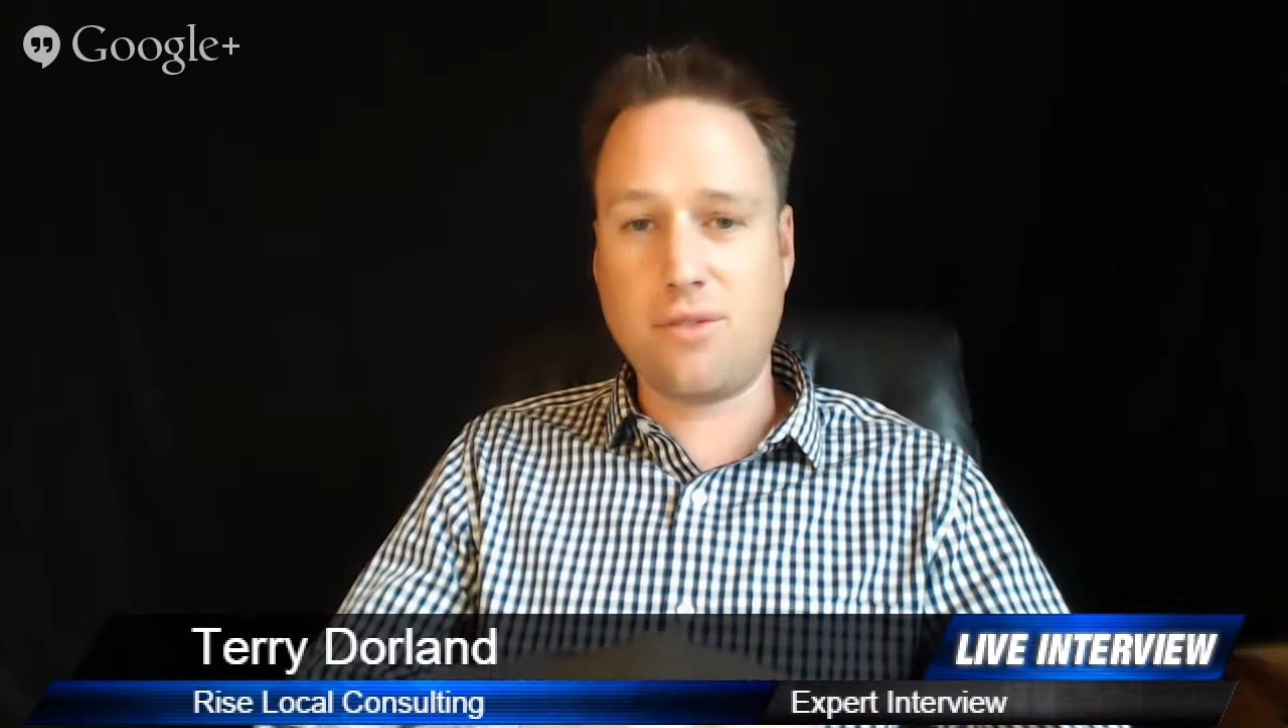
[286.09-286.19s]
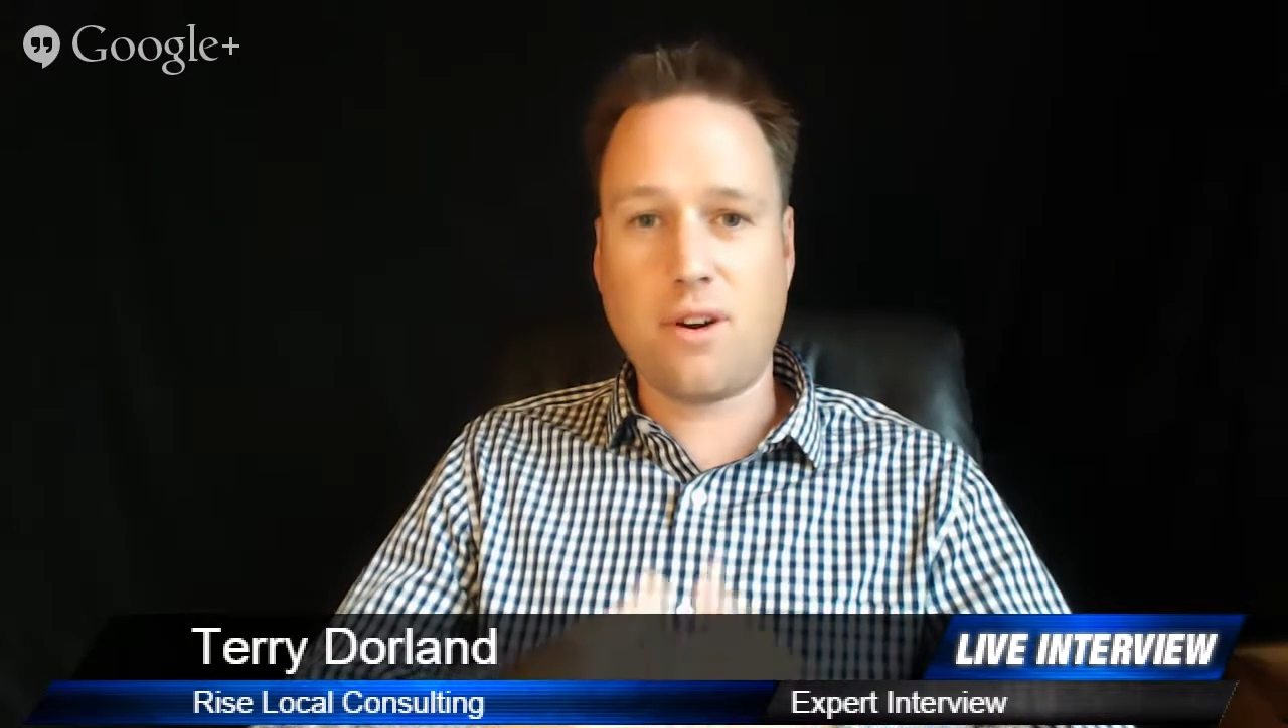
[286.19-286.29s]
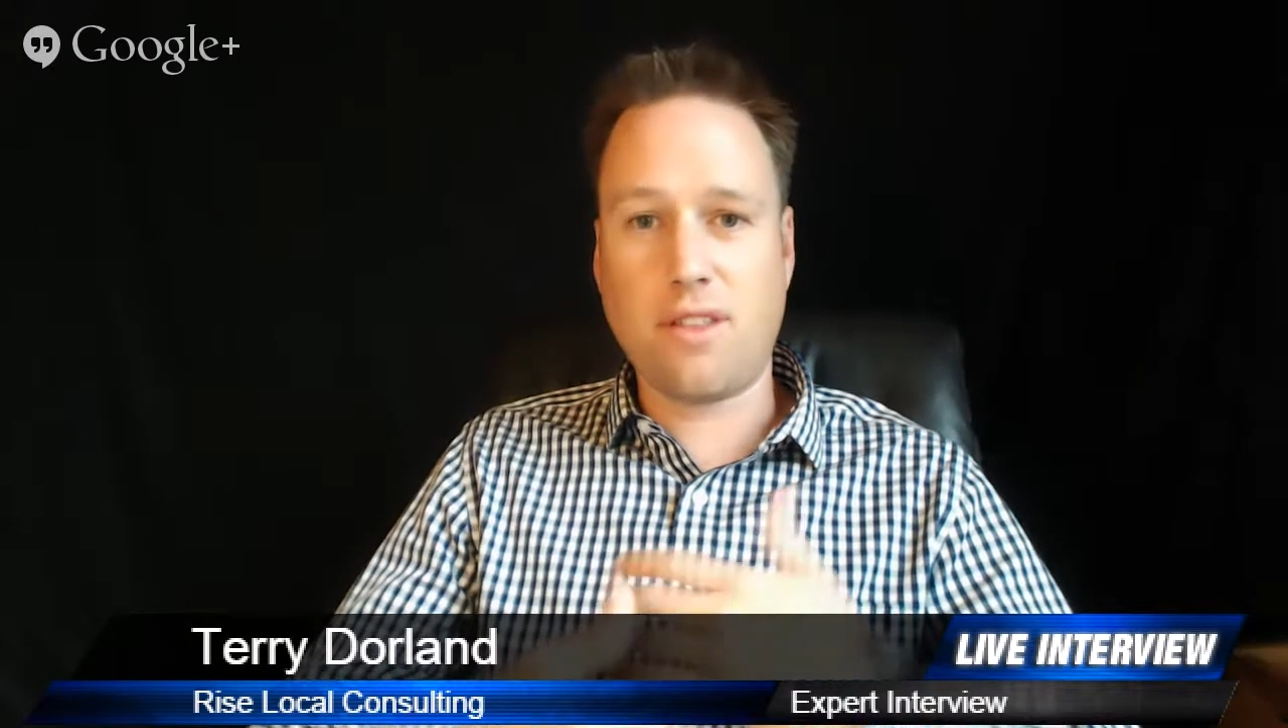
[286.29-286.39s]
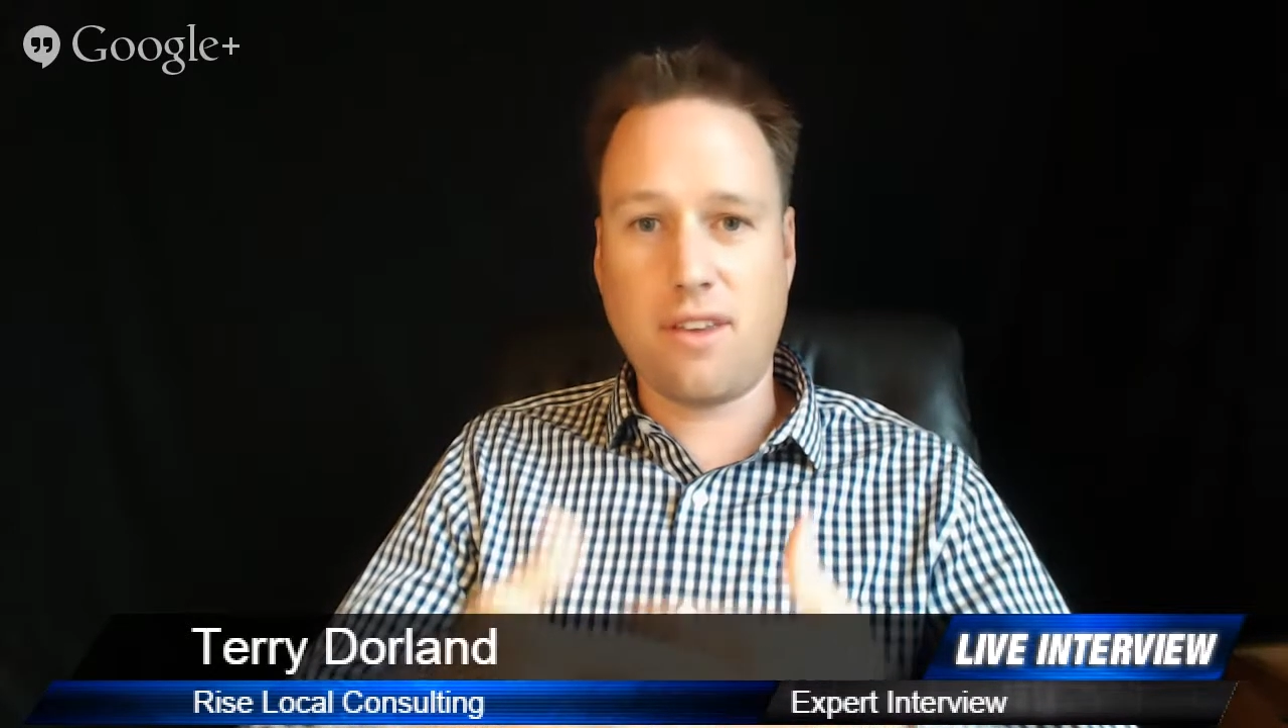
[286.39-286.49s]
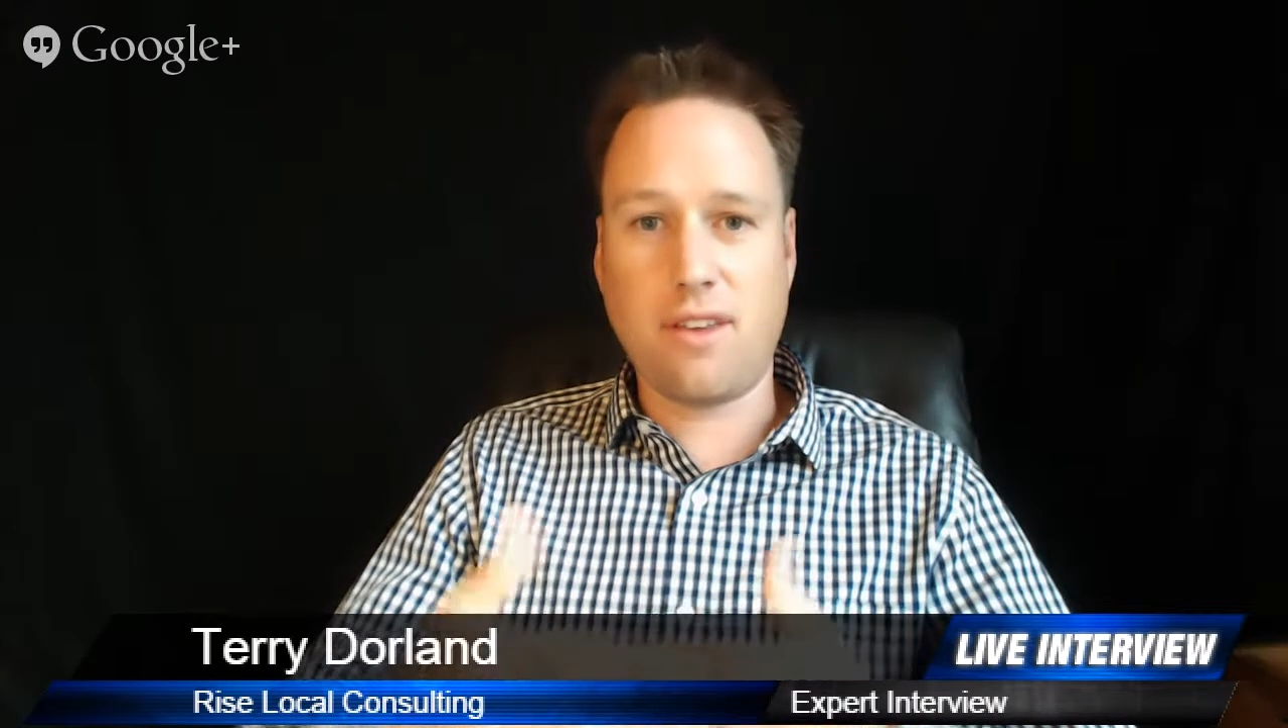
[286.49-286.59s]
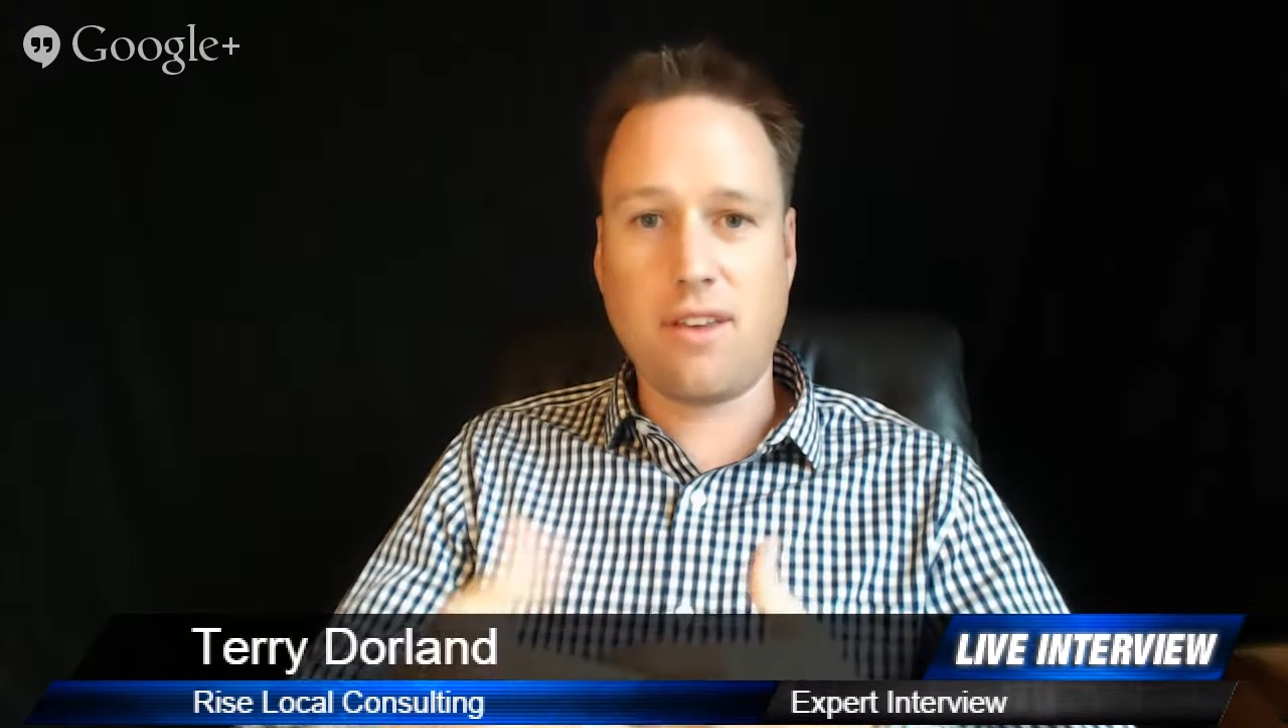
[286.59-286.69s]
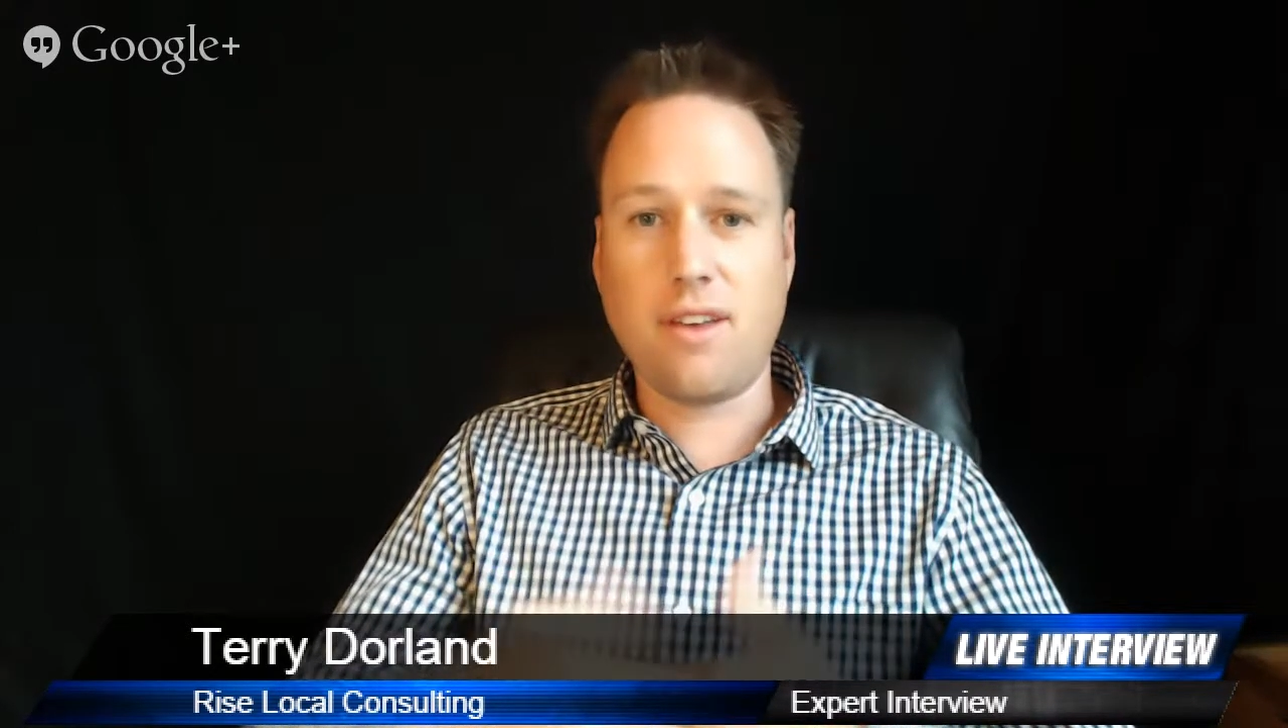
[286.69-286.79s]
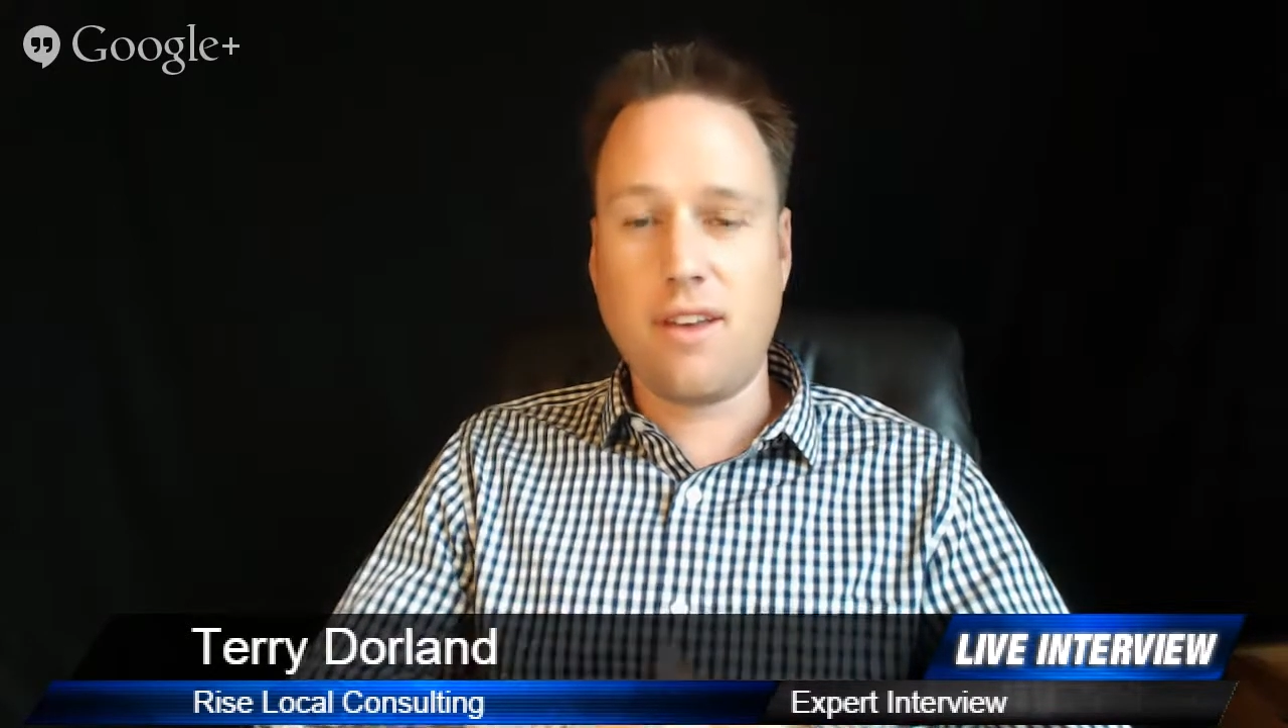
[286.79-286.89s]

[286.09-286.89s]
are the